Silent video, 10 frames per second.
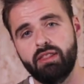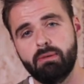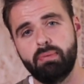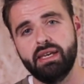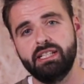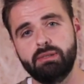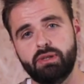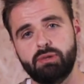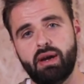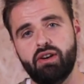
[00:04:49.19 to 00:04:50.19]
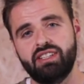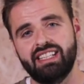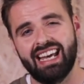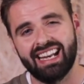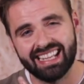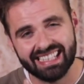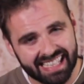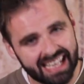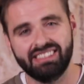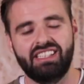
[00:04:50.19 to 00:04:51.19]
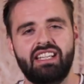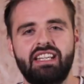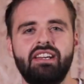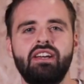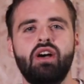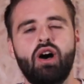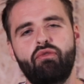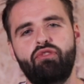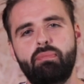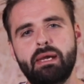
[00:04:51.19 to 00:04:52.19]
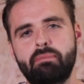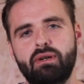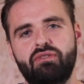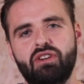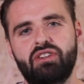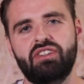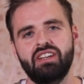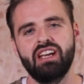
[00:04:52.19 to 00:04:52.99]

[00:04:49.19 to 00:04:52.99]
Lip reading: the peace, prosperity, and the destiny of the people of God.